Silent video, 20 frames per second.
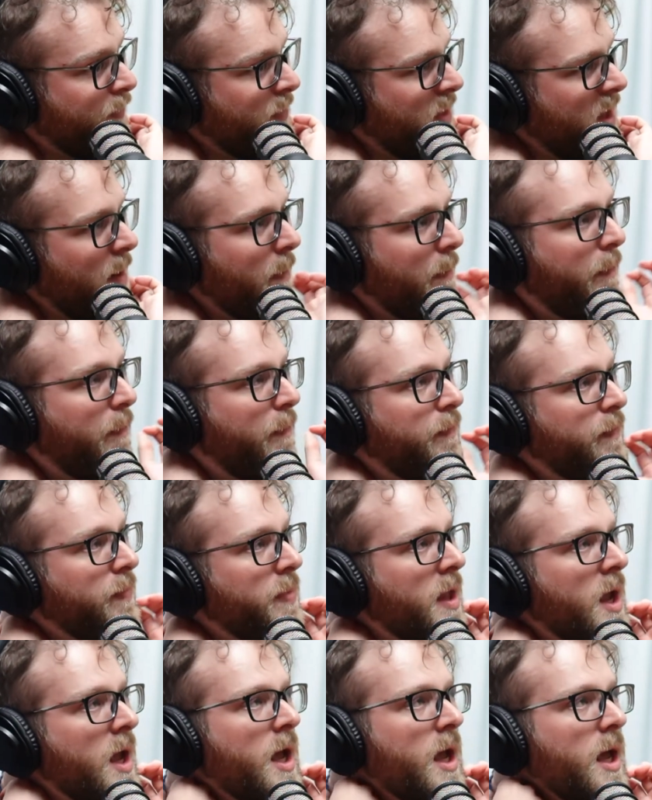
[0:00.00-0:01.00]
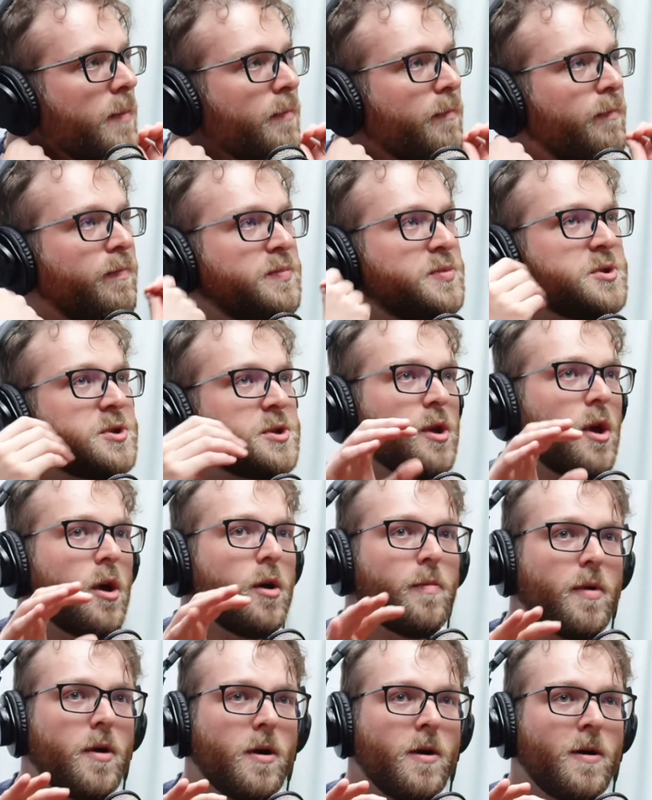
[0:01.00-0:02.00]
slow burn.
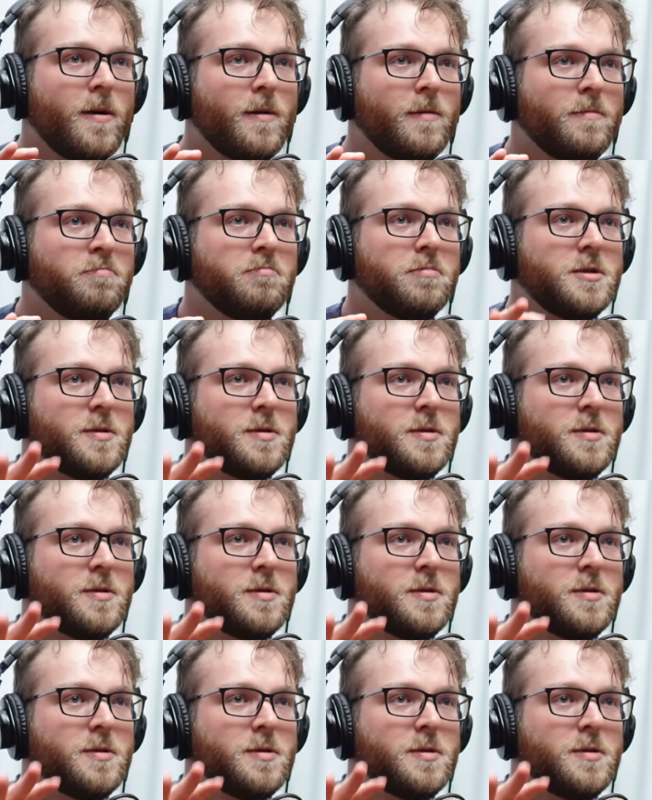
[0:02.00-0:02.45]
Slow burn.